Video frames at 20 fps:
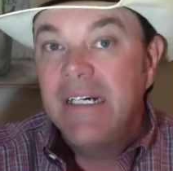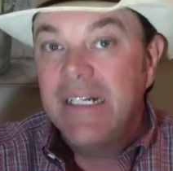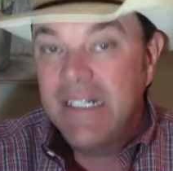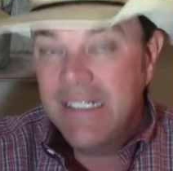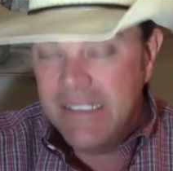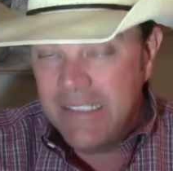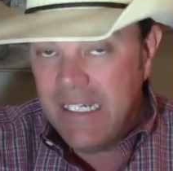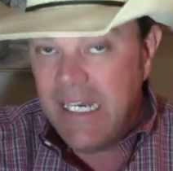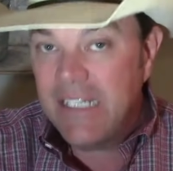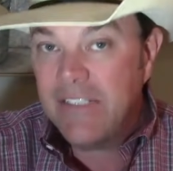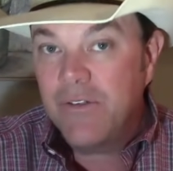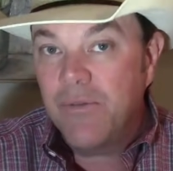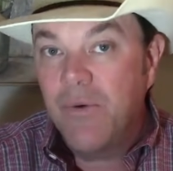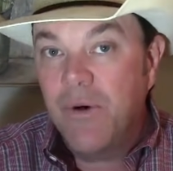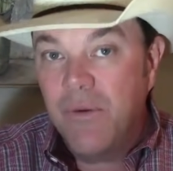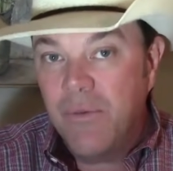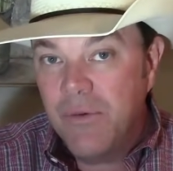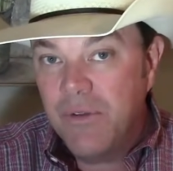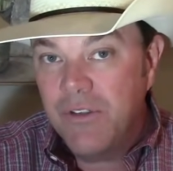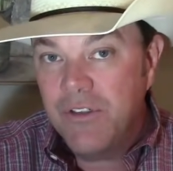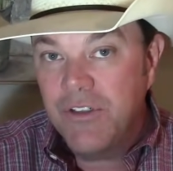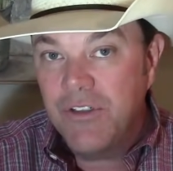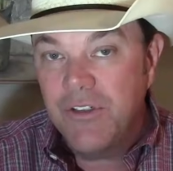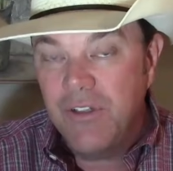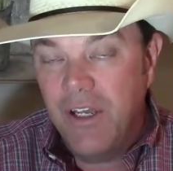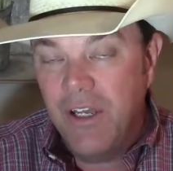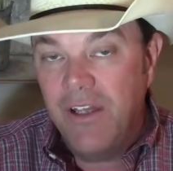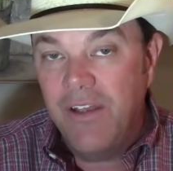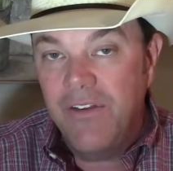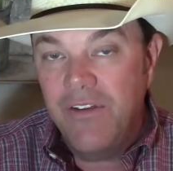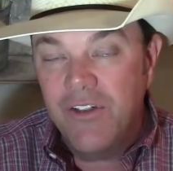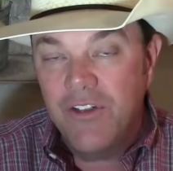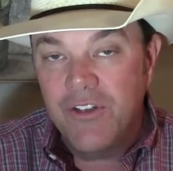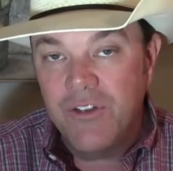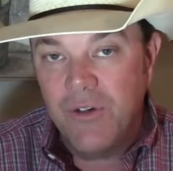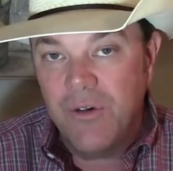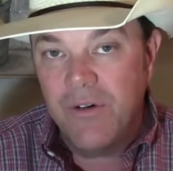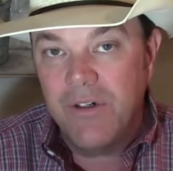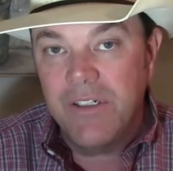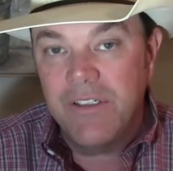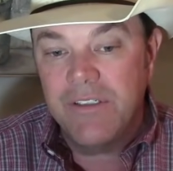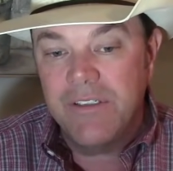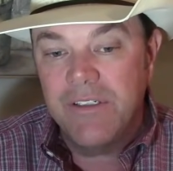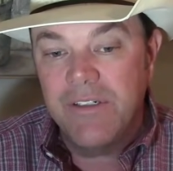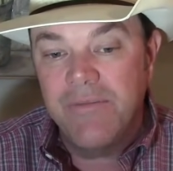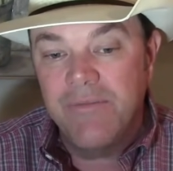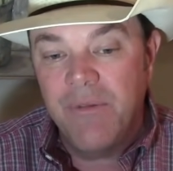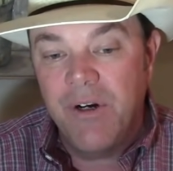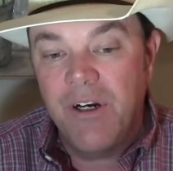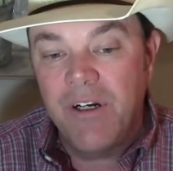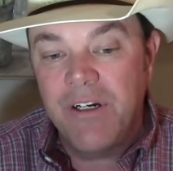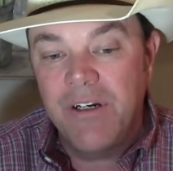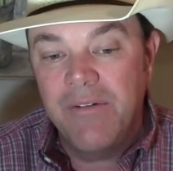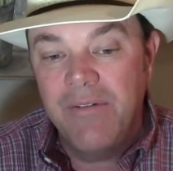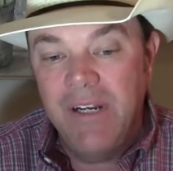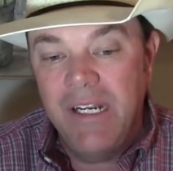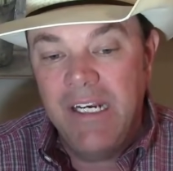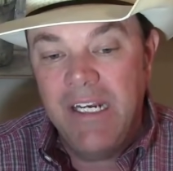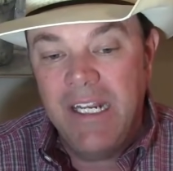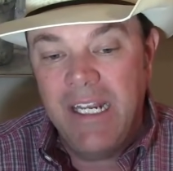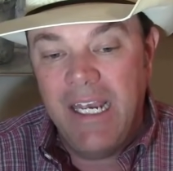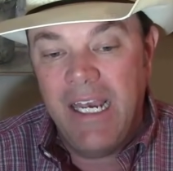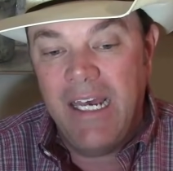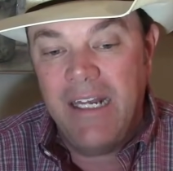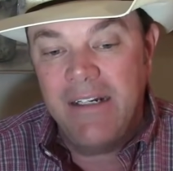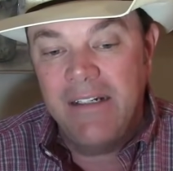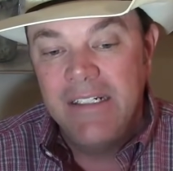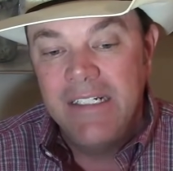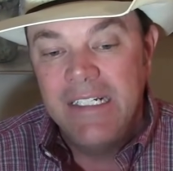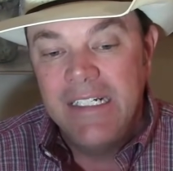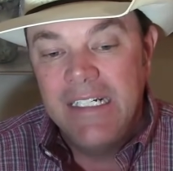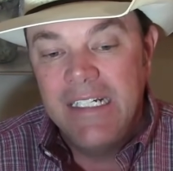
because that's where we're the shortest of market-ready cattle.